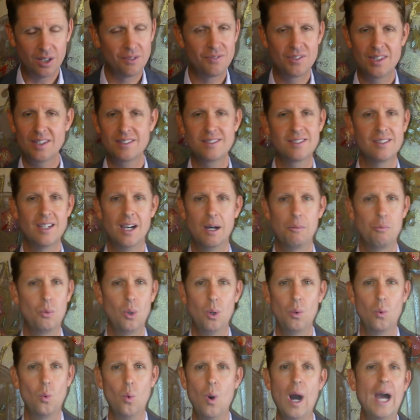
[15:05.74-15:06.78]
of this up?
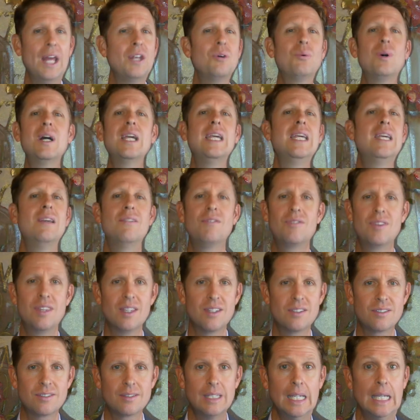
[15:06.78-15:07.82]
Why do I give
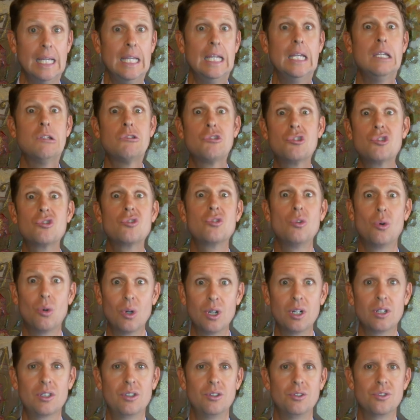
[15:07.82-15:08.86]
this
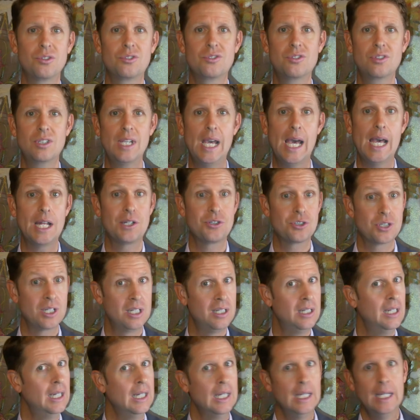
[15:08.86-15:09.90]
historical sketch
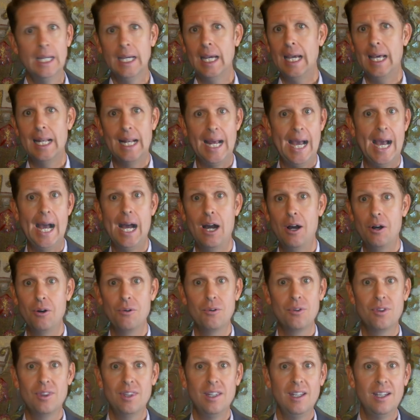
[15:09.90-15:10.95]
and
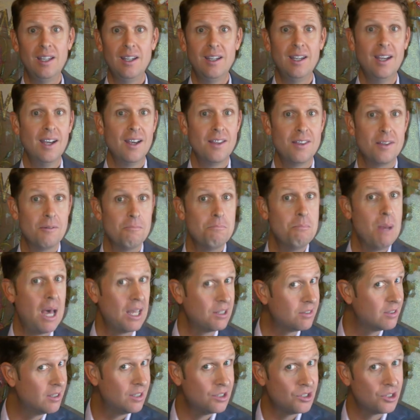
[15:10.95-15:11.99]
how the
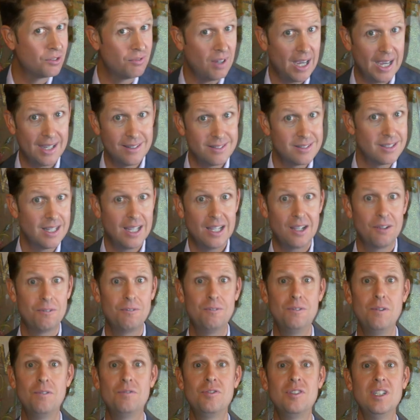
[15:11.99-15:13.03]
message of Isaiah
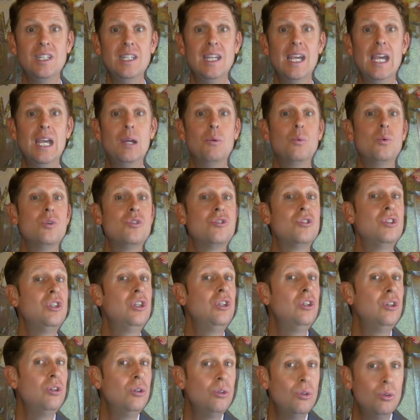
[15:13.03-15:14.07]
58 was
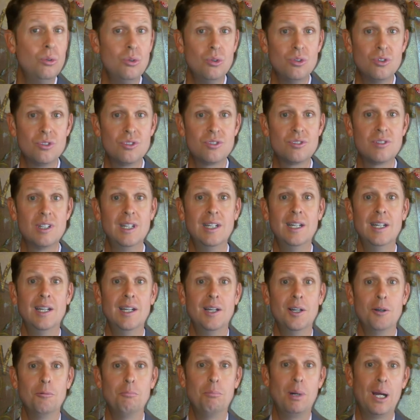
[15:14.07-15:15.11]
used
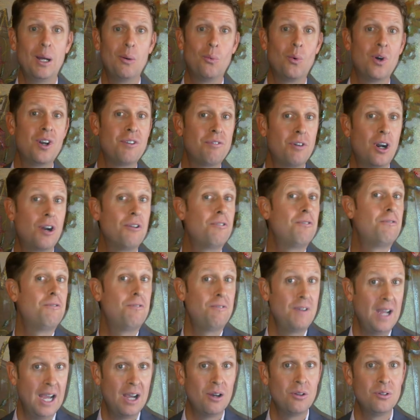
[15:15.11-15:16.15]
by one of our
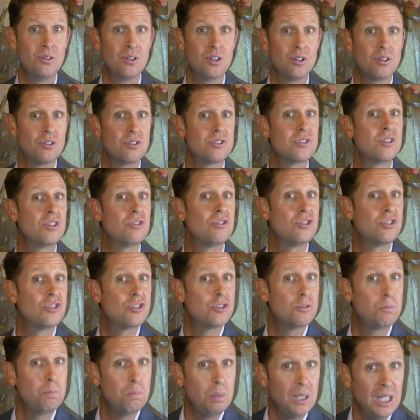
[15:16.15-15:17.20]
founders to
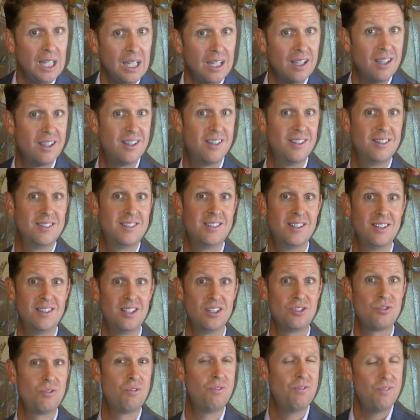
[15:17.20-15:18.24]
speak to
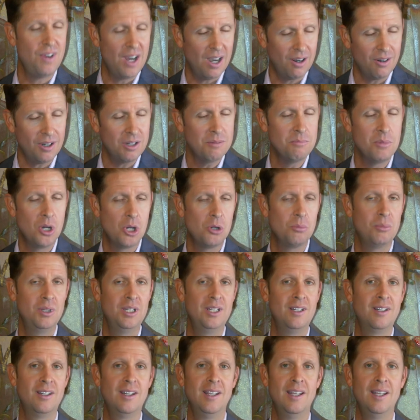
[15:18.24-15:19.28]
this very
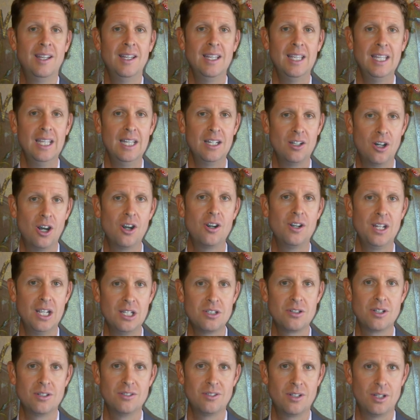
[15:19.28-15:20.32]
moment in our
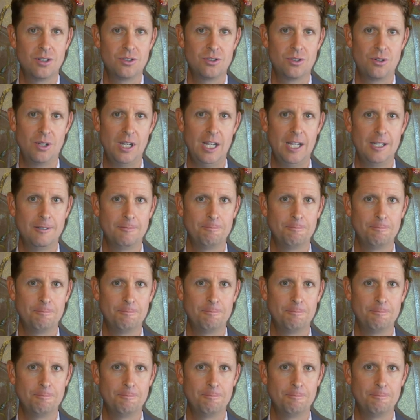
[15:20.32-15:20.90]
nation's history?